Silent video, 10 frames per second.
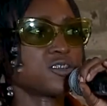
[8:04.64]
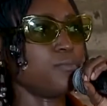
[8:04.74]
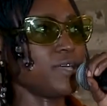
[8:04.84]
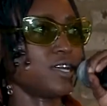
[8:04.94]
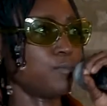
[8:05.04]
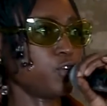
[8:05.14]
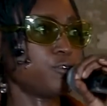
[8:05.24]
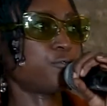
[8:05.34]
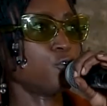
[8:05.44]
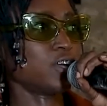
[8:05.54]
mean I'm doing
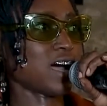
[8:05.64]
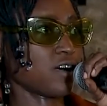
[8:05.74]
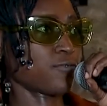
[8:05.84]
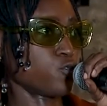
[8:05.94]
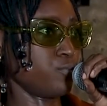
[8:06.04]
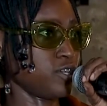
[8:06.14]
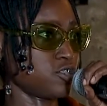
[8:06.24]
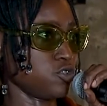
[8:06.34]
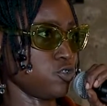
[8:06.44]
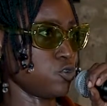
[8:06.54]
full-on Afro beats,
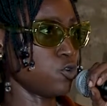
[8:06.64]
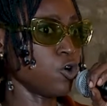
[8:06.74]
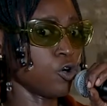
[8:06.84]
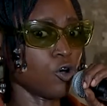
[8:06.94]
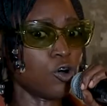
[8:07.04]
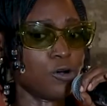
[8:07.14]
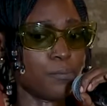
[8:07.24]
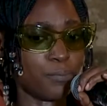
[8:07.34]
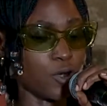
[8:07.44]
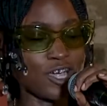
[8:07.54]
you know.
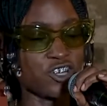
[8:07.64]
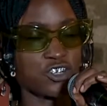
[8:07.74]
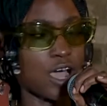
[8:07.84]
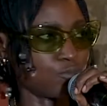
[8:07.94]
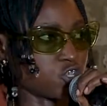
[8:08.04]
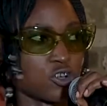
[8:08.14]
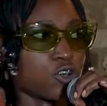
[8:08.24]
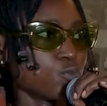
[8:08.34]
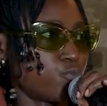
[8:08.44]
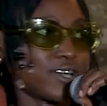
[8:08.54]
But I'm just gonna
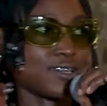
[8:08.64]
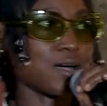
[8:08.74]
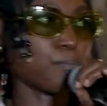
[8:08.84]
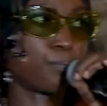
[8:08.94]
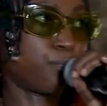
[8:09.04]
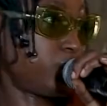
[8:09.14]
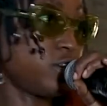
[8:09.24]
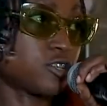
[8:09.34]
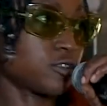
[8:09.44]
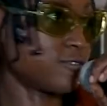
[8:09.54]
bring that piece of